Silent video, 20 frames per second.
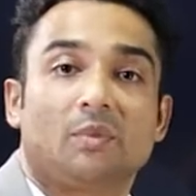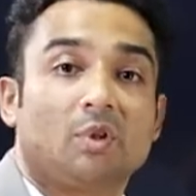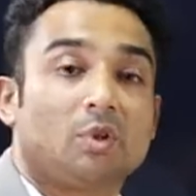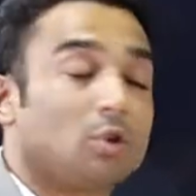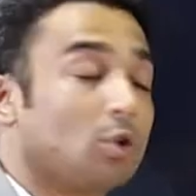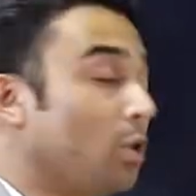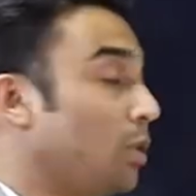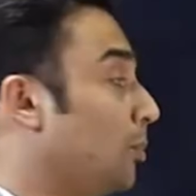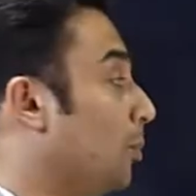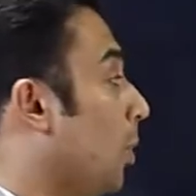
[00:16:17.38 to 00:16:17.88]

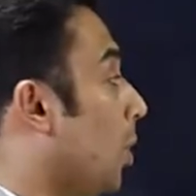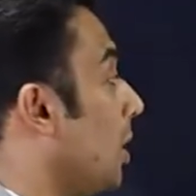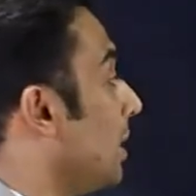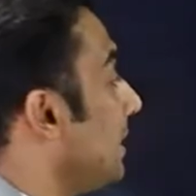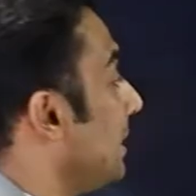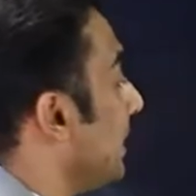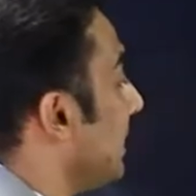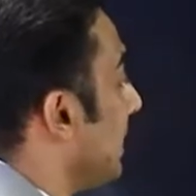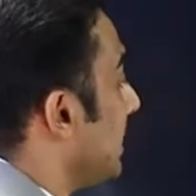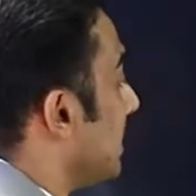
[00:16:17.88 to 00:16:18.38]
So
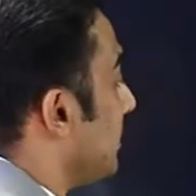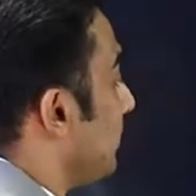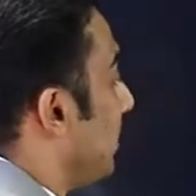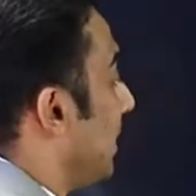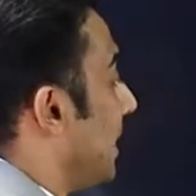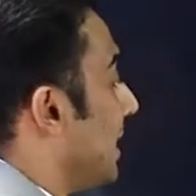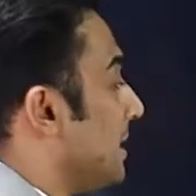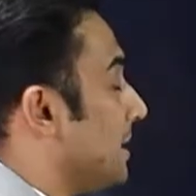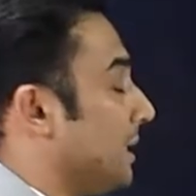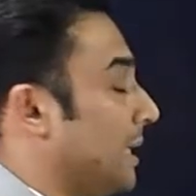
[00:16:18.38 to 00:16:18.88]
more the
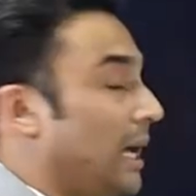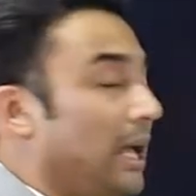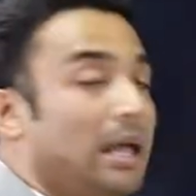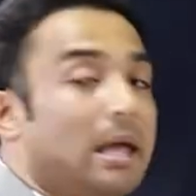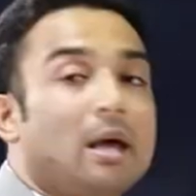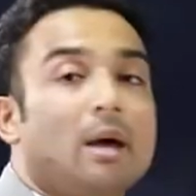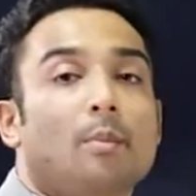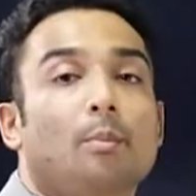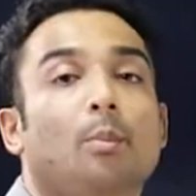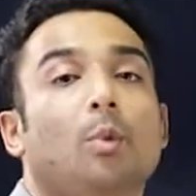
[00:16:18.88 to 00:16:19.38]
dysplasia,
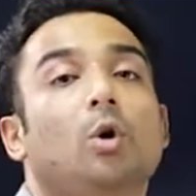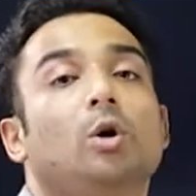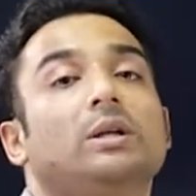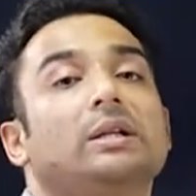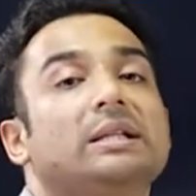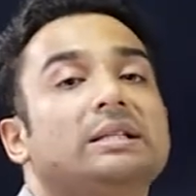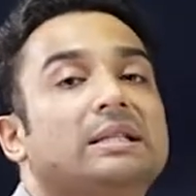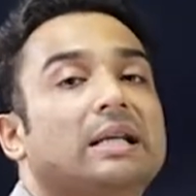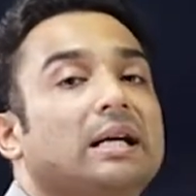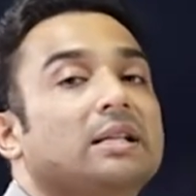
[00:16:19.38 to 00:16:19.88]
more
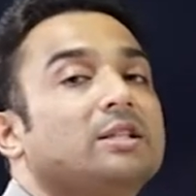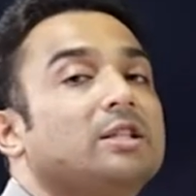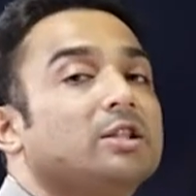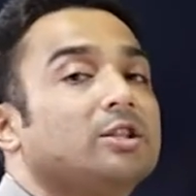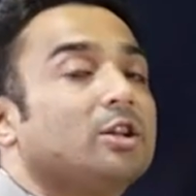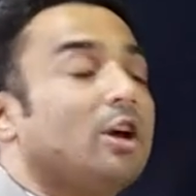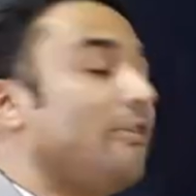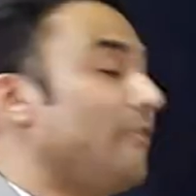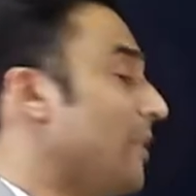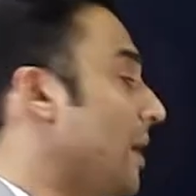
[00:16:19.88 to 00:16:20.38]
the
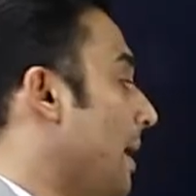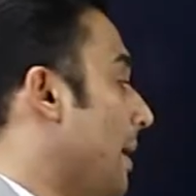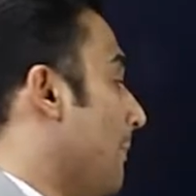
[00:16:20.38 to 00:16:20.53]
chances of